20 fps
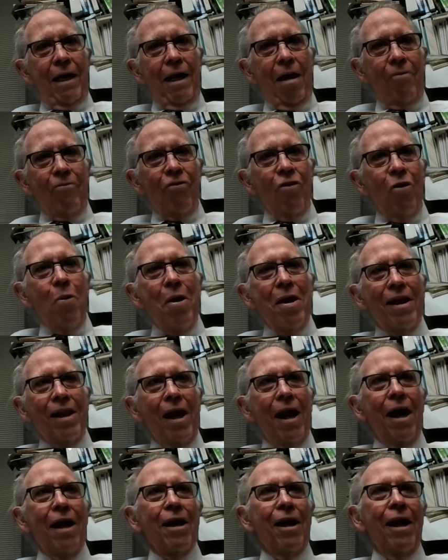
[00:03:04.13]
Very
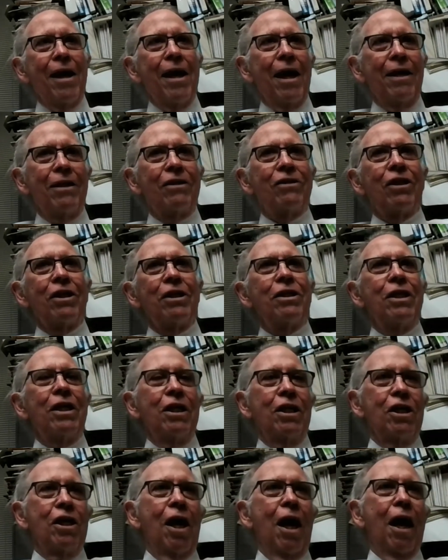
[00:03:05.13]
glad I had Sidney
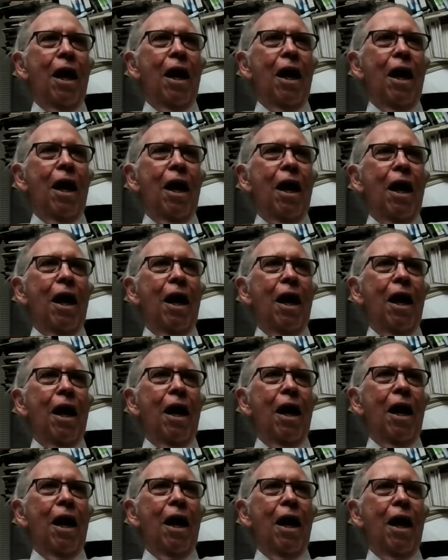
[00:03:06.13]
Chang
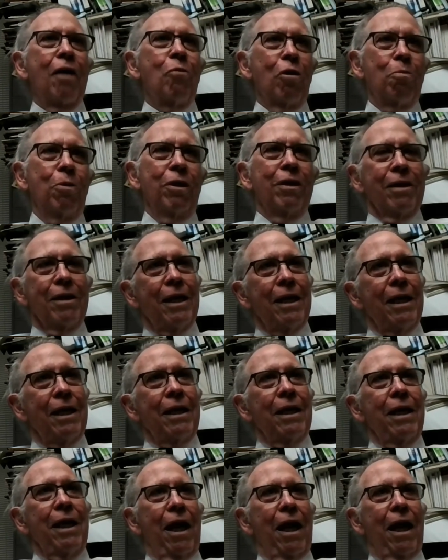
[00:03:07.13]
with
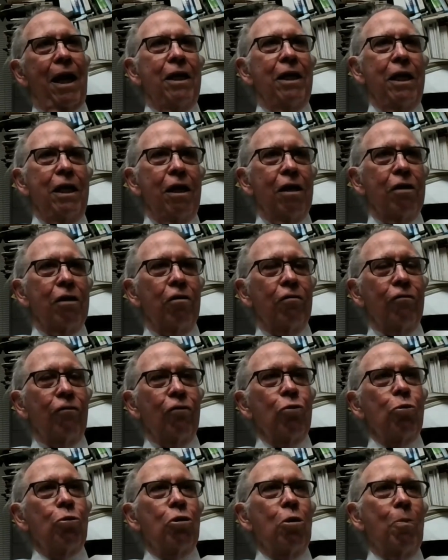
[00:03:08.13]
me. And he
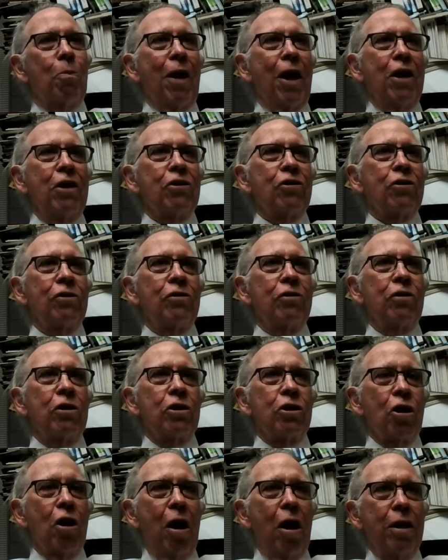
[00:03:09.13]
interviewed the patients in
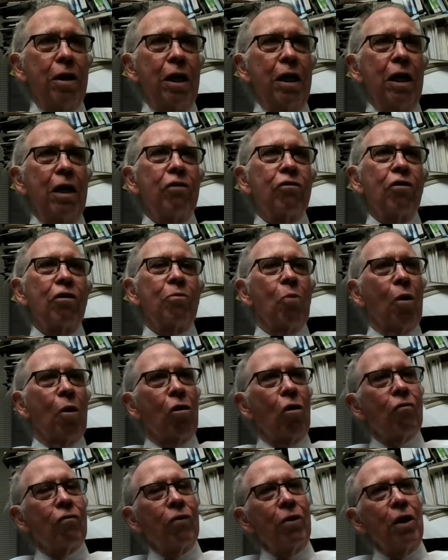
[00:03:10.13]
Chinese and went over
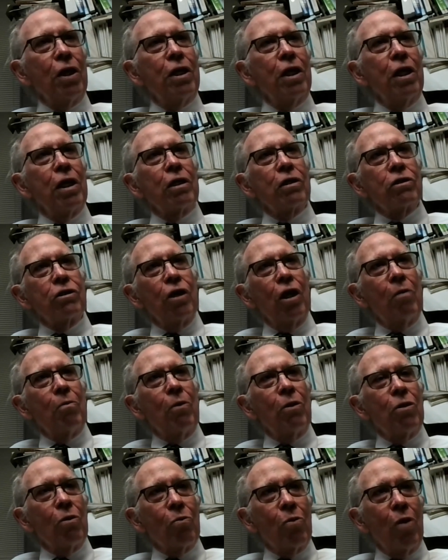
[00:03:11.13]
the DSM and the
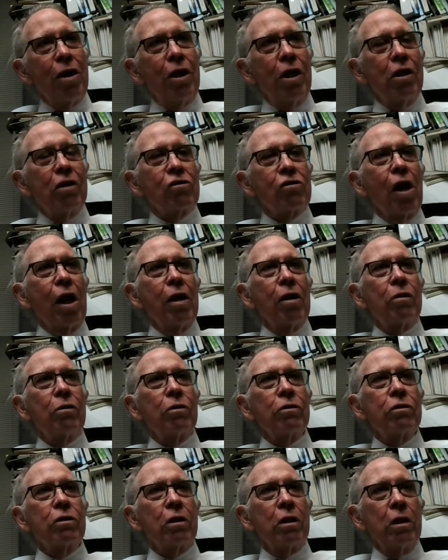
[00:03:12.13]
rating
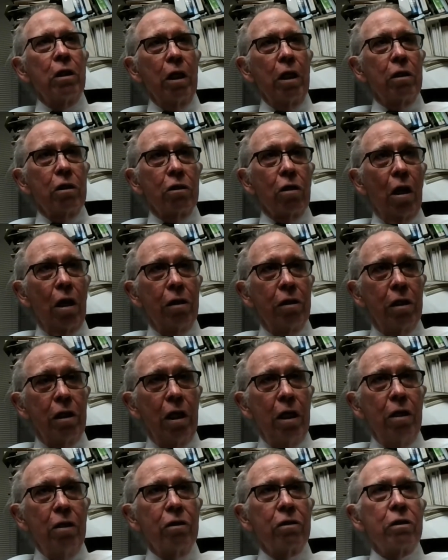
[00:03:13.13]
scales in
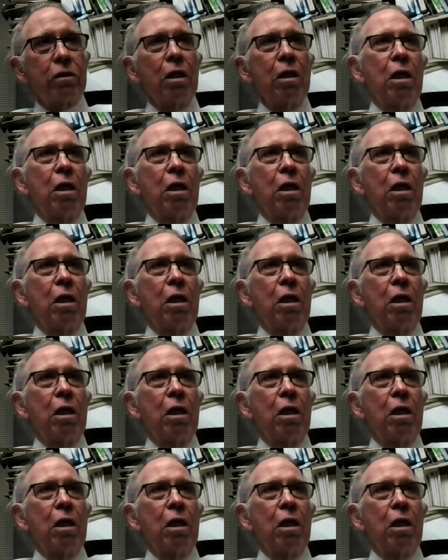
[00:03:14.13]
Chinese.